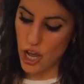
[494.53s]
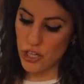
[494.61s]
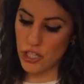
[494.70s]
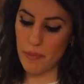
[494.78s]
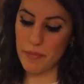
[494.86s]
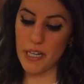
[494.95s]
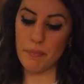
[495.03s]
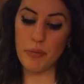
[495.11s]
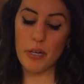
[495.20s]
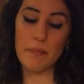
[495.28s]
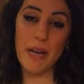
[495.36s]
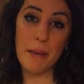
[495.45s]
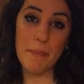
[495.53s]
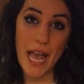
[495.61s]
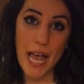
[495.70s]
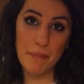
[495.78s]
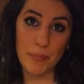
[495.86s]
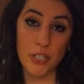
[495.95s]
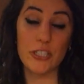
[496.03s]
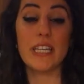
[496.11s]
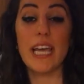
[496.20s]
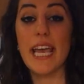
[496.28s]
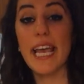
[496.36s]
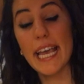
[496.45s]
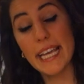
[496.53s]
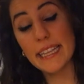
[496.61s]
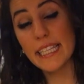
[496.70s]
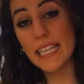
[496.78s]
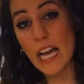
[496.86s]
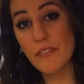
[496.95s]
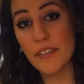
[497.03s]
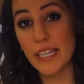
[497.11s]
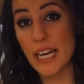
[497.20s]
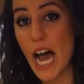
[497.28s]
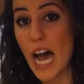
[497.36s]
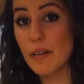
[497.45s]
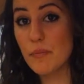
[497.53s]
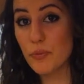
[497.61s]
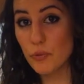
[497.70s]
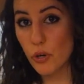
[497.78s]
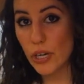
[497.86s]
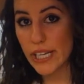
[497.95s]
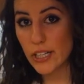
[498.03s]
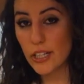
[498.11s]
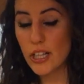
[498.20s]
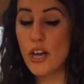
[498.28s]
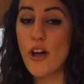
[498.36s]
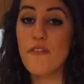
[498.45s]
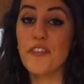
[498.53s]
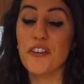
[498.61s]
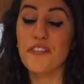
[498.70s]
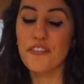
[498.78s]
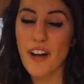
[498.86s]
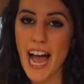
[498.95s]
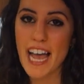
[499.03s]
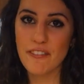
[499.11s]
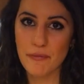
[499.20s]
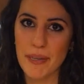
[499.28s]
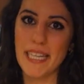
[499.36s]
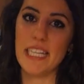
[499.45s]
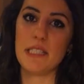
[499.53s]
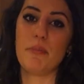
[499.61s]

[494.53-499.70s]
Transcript: So I'm going to put my peppers in the oven on broil for 5 minutes.